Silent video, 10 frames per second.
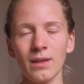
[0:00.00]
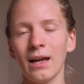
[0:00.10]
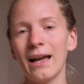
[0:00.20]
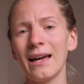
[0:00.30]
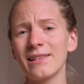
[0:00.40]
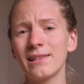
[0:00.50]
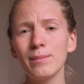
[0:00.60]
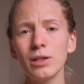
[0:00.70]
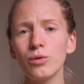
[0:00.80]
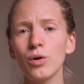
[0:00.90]
I had a
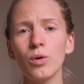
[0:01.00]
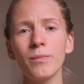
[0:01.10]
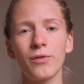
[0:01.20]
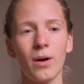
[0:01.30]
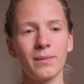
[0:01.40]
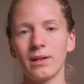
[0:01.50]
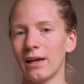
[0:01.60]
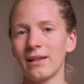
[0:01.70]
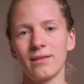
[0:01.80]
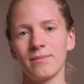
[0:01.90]
similar room from
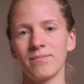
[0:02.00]
like